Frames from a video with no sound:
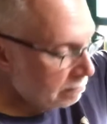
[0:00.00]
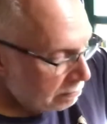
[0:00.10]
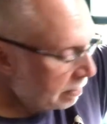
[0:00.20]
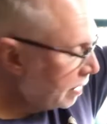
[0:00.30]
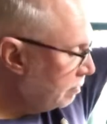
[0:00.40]

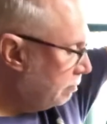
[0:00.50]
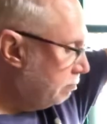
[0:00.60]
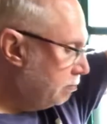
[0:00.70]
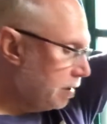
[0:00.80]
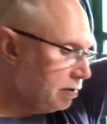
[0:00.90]
No
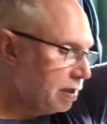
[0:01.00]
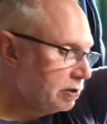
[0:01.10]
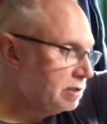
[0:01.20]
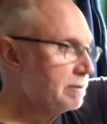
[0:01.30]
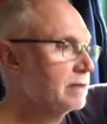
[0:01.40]

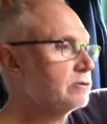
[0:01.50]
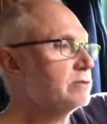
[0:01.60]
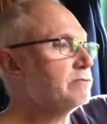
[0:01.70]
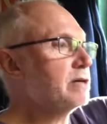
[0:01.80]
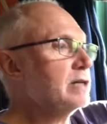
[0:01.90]
large amounts
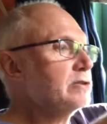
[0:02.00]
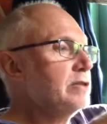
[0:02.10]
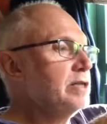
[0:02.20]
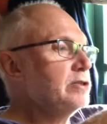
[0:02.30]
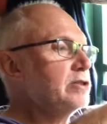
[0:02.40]
of rust.
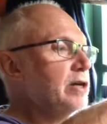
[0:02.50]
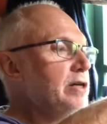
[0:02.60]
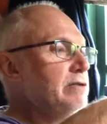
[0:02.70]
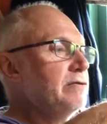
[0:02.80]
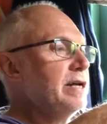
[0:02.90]
The
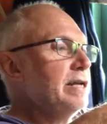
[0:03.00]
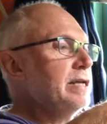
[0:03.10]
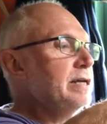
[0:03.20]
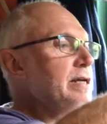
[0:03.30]
inside is fairly